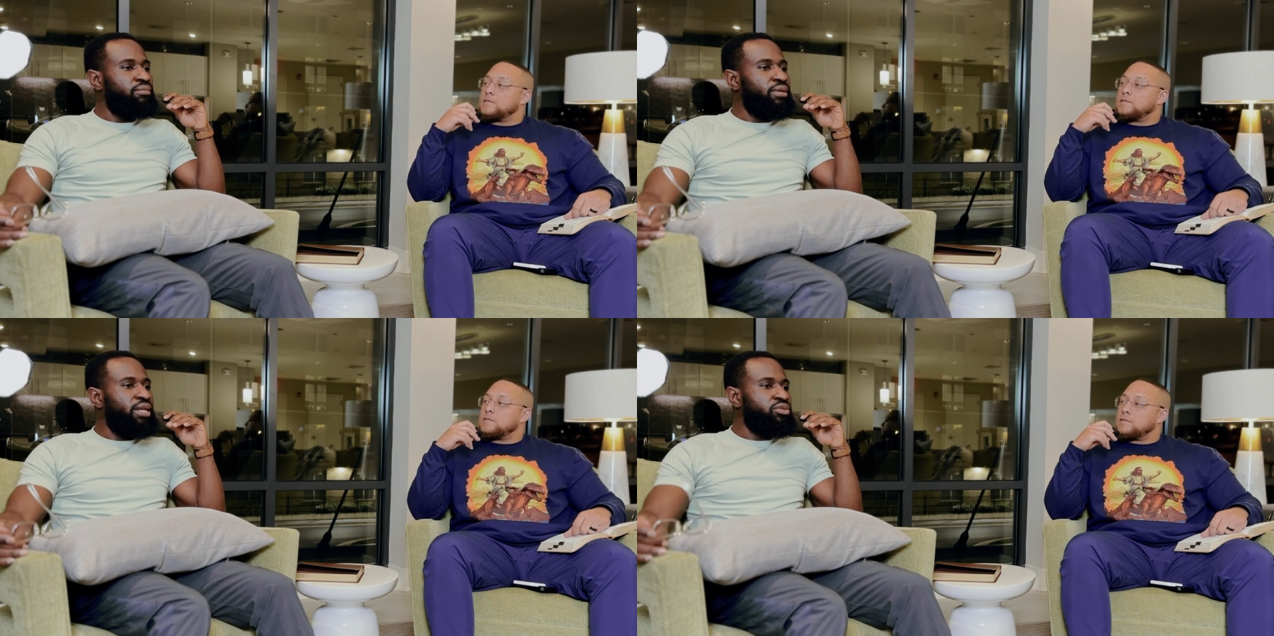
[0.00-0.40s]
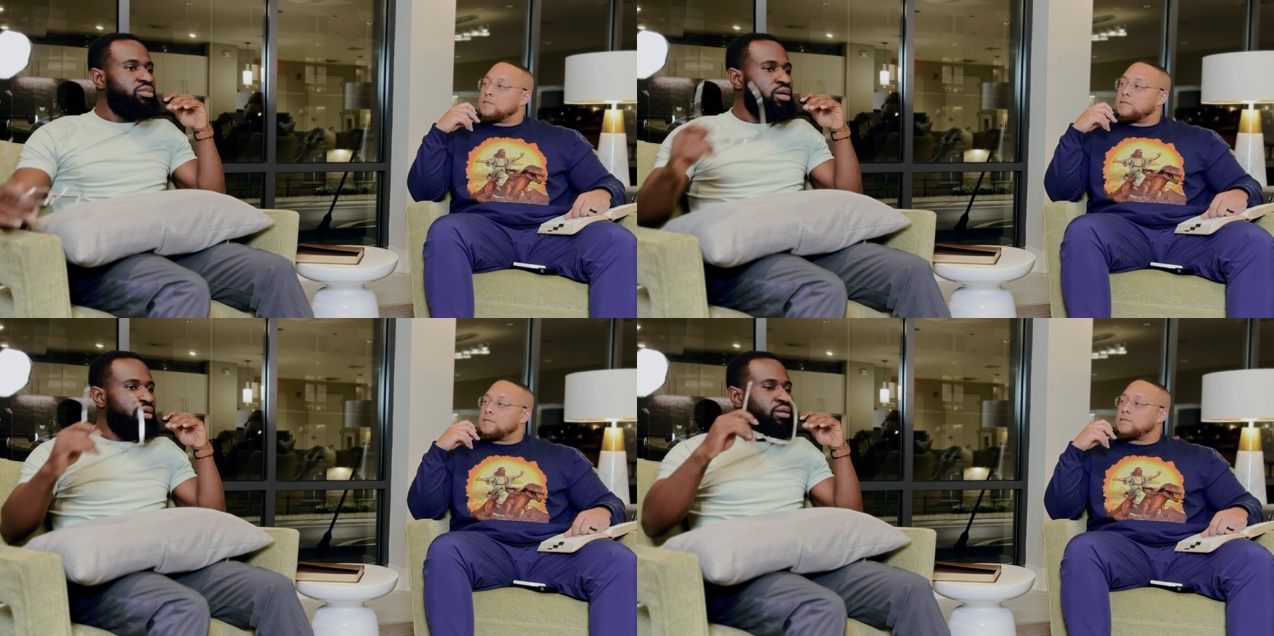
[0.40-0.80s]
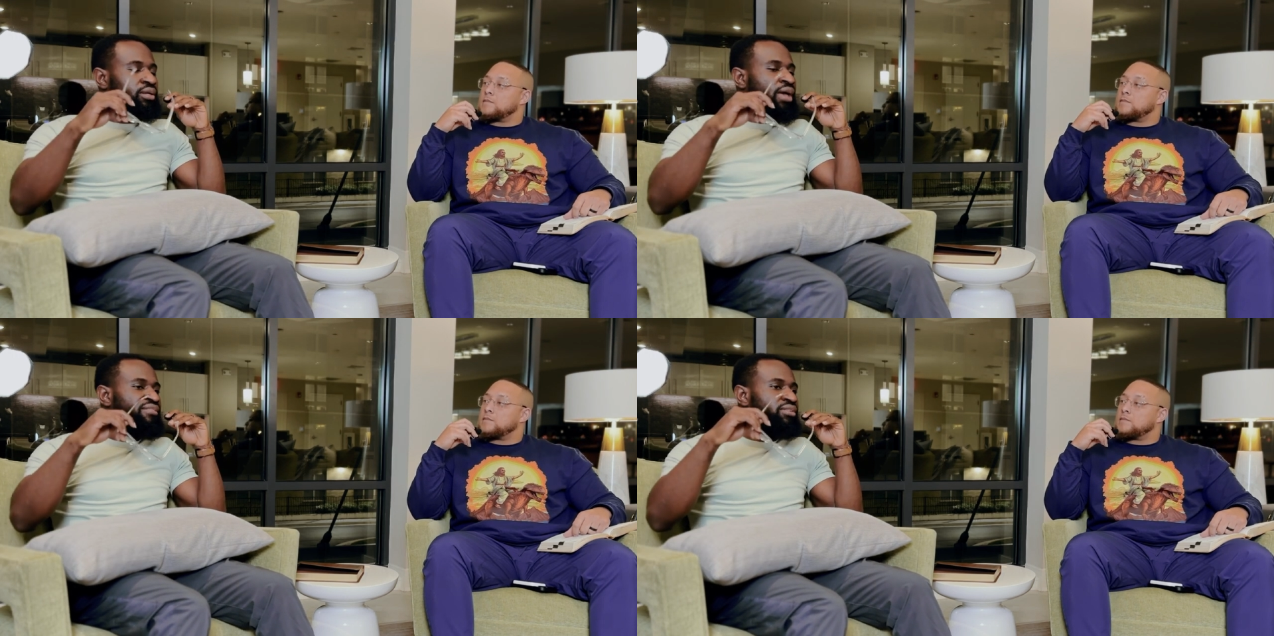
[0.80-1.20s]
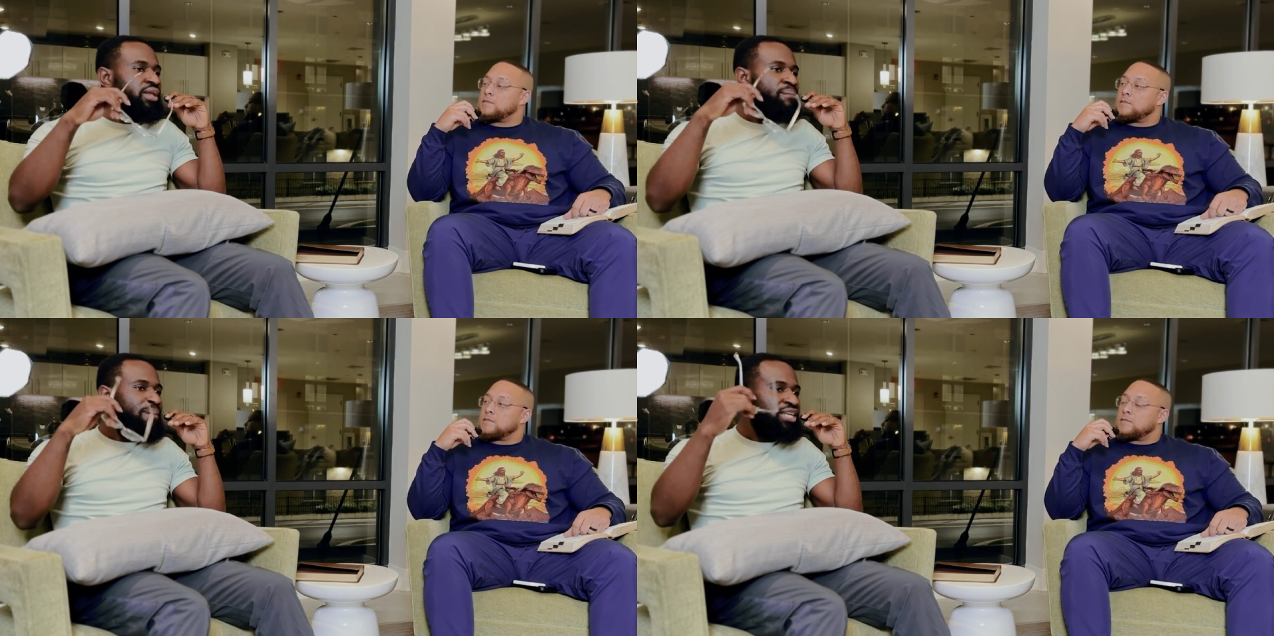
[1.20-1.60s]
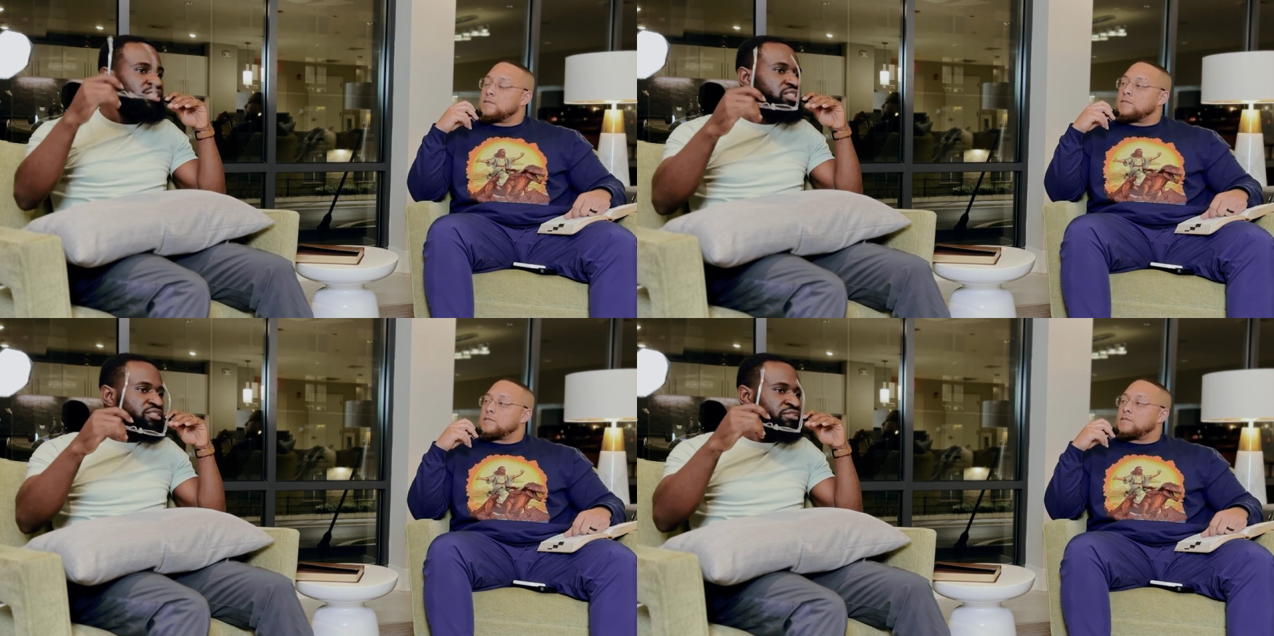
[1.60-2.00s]
Speaker 1: and they'll start having
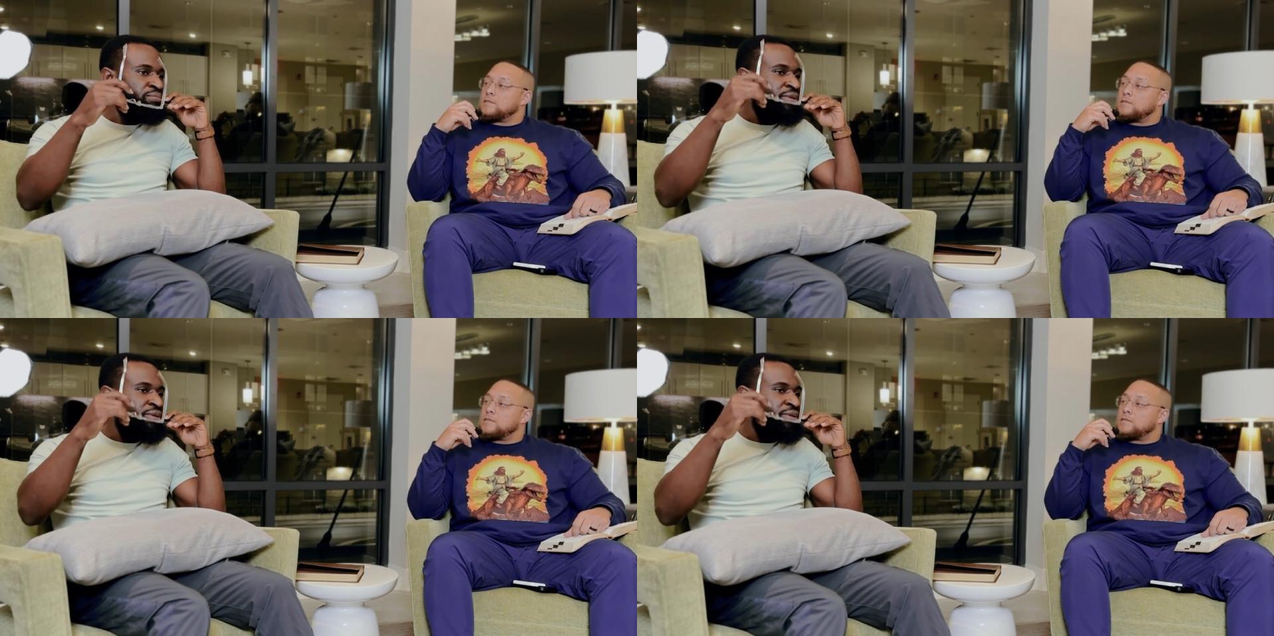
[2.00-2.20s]
imaginative